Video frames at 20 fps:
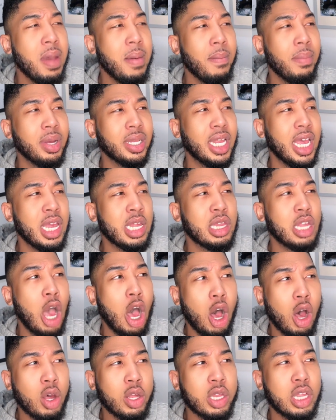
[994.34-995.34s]
But that's
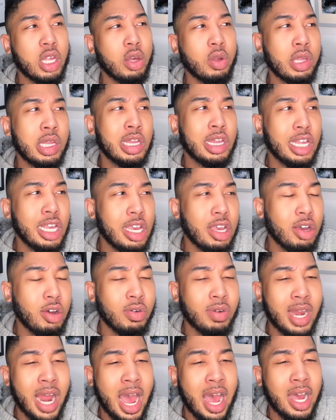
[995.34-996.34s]
also
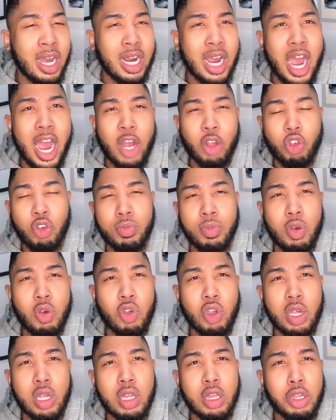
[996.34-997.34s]
still not a
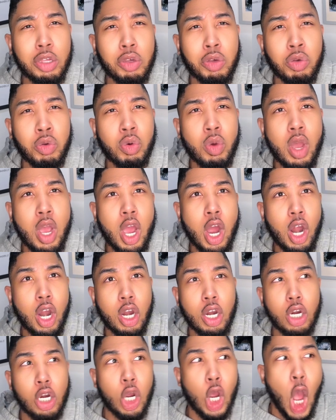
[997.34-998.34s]
contribution to
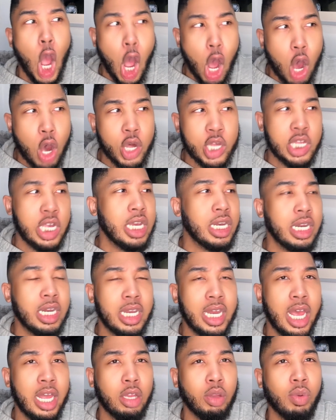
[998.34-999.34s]
her causing the
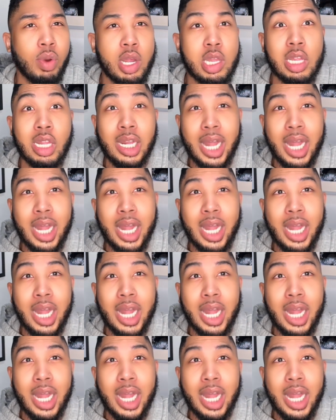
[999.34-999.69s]
death threats.